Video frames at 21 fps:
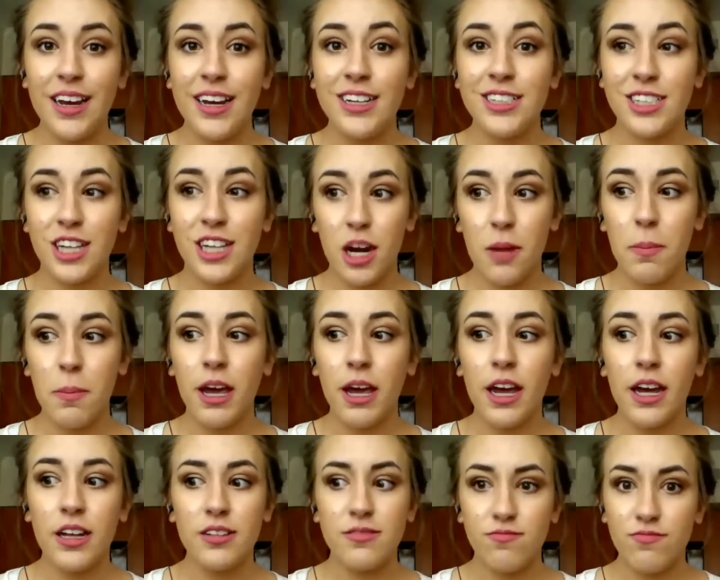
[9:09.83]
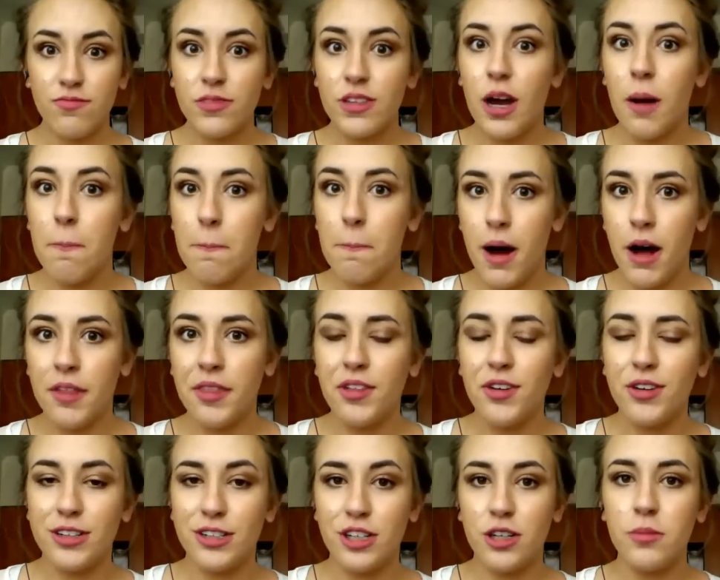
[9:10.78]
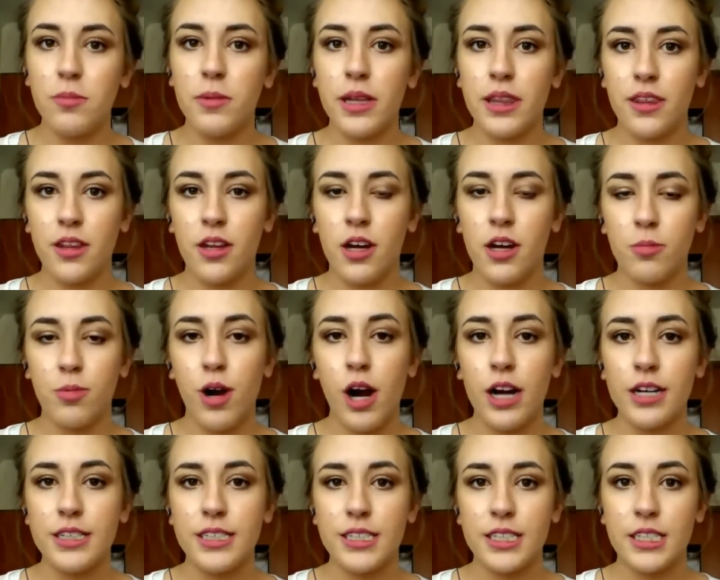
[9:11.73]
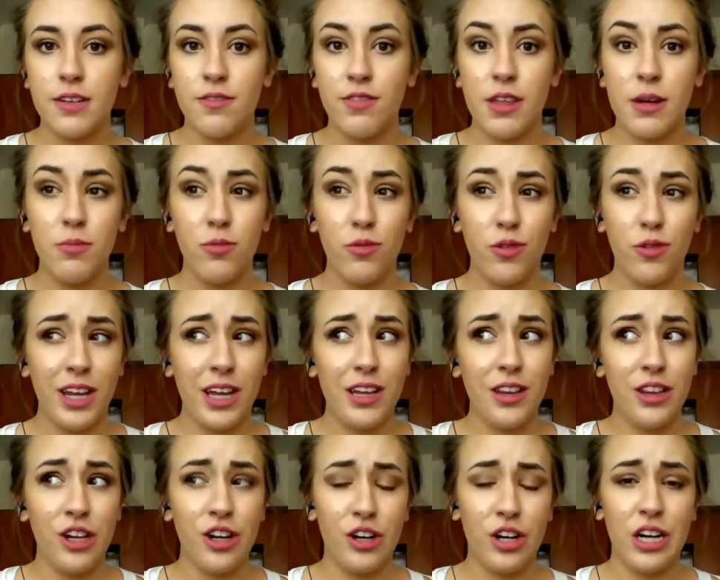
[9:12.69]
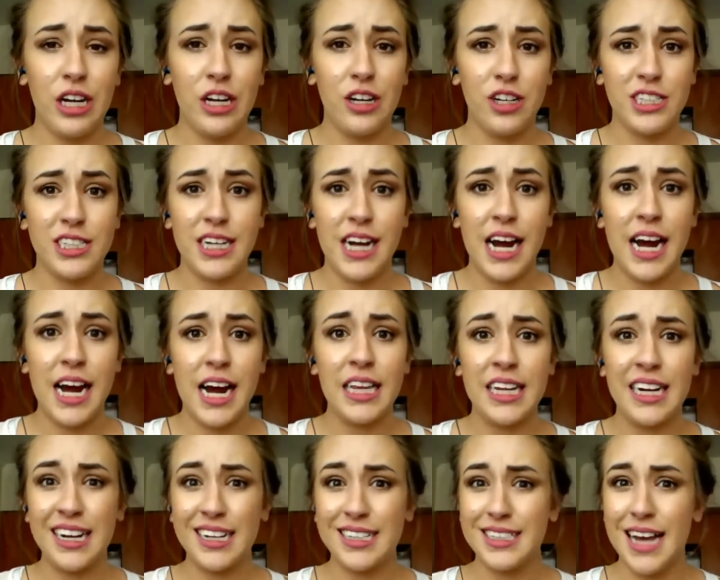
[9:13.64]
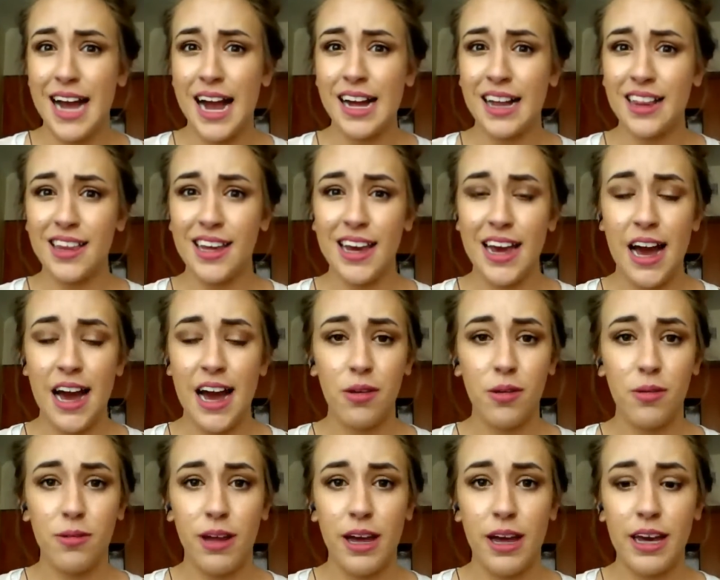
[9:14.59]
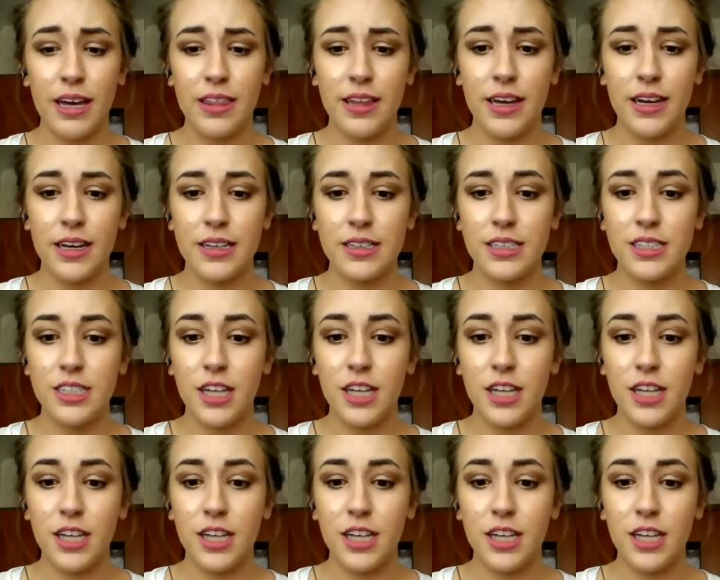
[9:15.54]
It's going to be a month or 2 month long process of them really learning your style and exactly how you like things.